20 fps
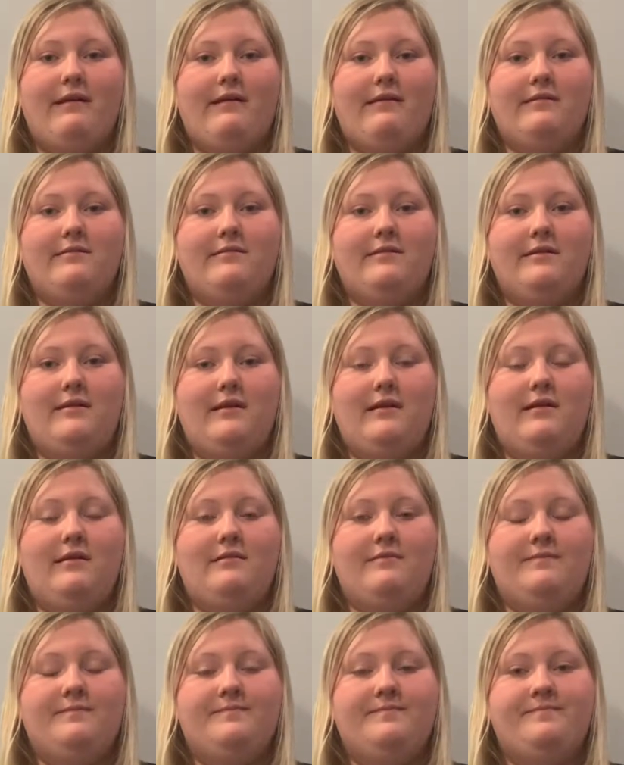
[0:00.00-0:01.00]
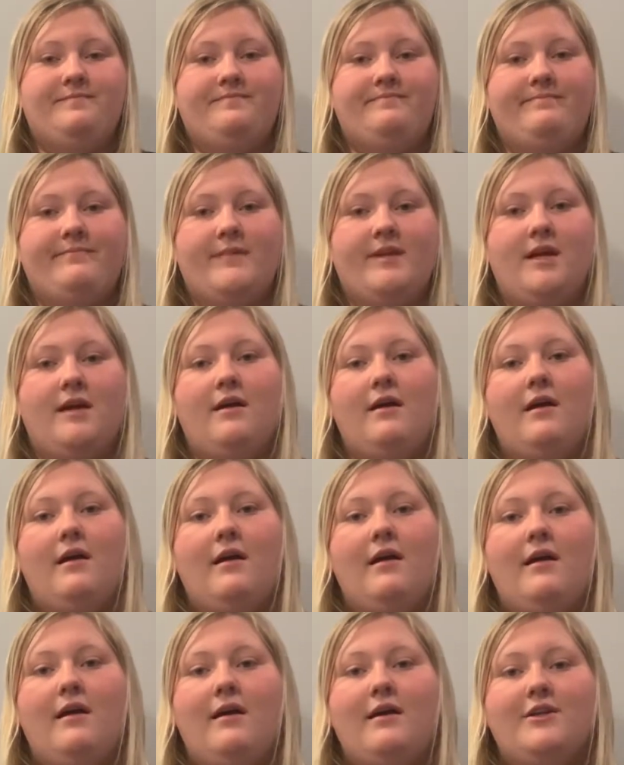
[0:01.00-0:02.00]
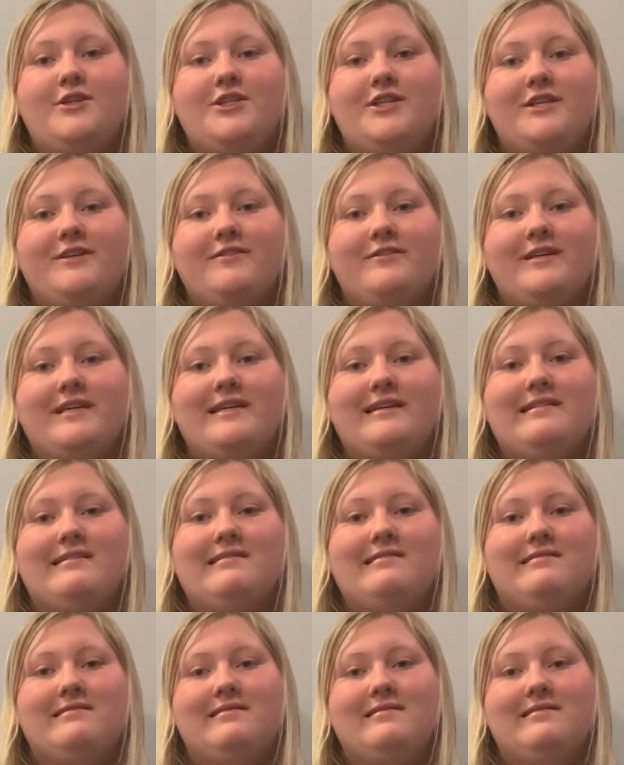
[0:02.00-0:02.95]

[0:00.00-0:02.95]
and the cheering.